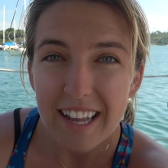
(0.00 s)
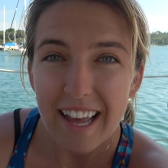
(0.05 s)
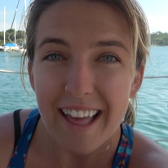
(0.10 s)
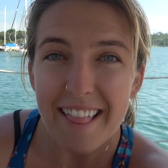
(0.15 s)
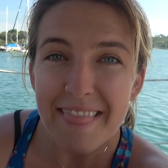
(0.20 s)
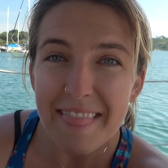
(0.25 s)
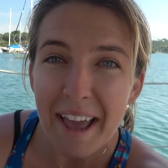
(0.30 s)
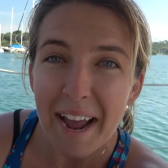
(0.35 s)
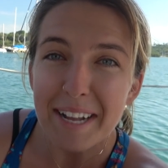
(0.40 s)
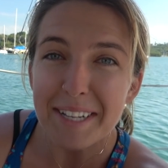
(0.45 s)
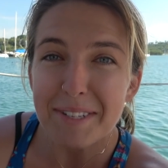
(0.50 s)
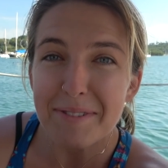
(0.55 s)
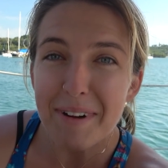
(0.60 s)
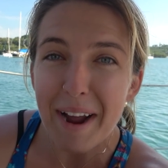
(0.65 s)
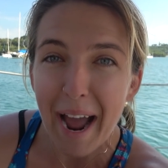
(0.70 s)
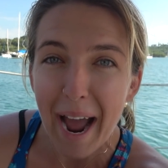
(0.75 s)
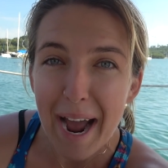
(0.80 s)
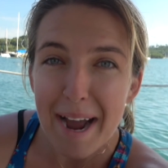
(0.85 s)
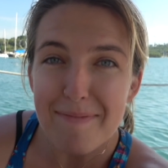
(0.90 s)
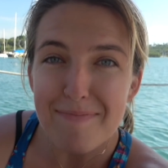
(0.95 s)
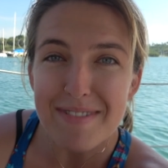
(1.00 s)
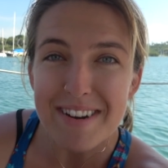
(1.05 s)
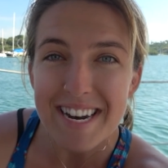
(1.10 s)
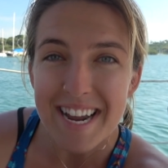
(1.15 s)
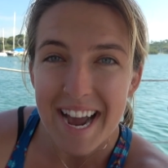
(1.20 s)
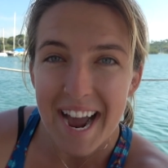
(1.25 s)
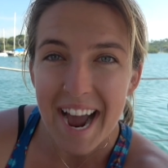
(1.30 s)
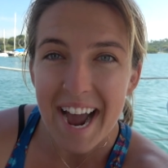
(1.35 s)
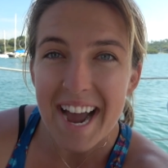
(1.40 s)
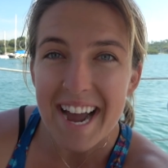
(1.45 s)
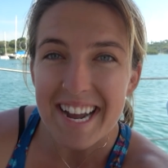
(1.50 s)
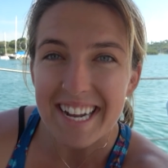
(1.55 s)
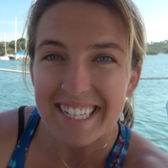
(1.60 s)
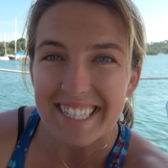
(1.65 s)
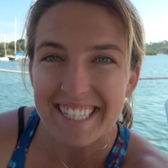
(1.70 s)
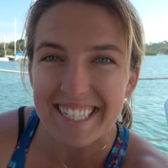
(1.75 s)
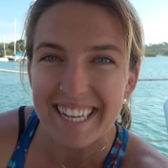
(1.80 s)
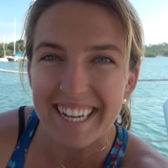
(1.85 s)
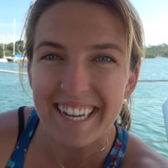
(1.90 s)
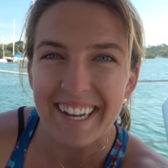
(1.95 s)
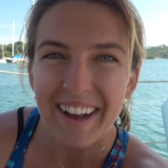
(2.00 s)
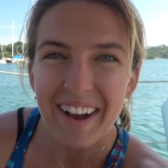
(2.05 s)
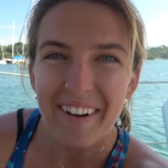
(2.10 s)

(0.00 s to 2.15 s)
And that's what happened to us.